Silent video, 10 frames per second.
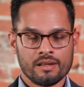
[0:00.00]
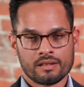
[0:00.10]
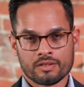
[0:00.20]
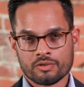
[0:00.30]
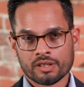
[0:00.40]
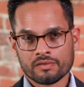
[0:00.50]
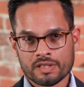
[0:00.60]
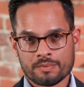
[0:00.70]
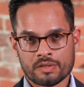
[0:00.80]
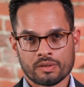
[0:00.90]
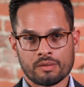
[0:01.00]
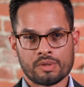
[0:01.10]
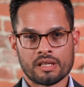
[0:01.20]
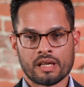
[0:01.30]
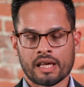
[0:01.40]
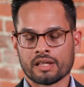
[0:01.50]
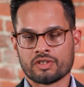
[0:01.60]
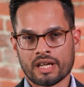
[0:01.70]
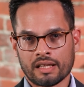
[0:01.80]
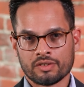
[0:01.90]
Constructive dismissal can be a
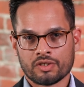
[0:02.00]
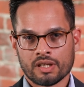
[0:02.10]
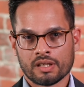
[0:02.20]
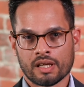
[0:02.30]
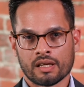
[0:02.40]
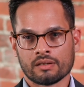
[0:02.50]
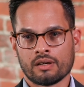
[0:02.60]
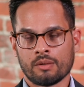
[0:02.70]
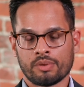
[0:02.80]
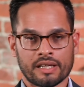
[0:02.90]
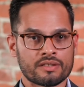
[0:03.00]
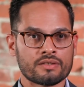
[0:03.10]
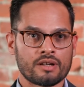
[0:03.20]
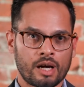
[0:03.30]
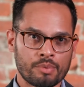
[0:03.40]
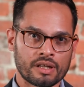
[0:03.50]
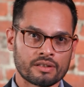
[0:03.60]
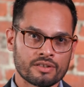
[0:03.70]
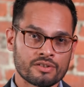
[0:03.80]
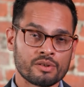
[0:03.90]
challenging and complex topic.
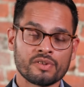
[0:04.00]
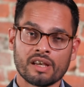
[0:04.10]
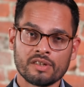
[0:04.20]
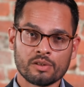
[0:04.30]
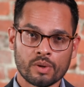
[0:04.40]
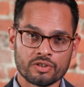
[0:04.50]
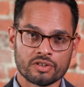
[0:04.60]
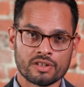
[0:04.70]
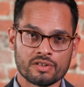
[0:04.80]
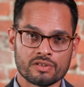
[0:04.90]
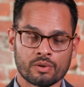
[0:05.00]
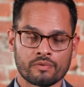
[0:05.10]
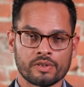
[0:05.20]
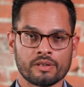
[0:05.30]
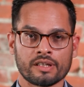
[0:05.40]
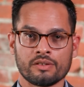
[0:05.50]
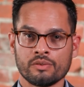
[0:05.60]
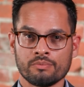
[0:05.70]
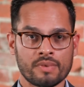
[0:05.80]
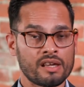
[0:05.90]
So if you have any questions or feel like
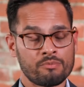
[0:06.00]
you may